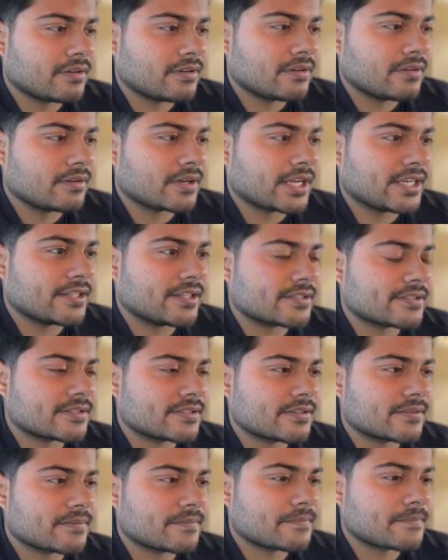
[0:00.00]
look at this.
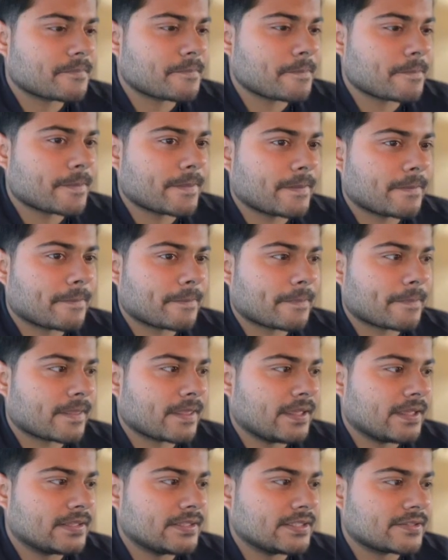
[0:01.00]

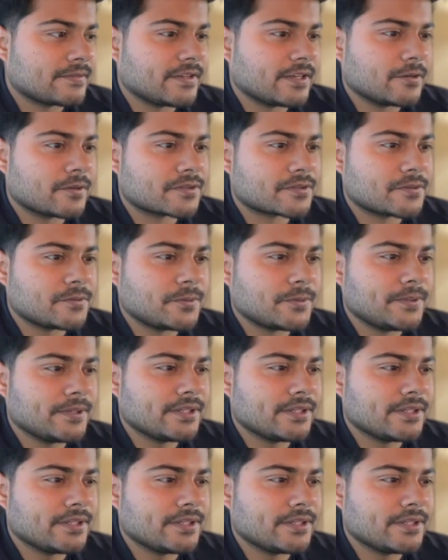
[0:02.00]
This even looks cool.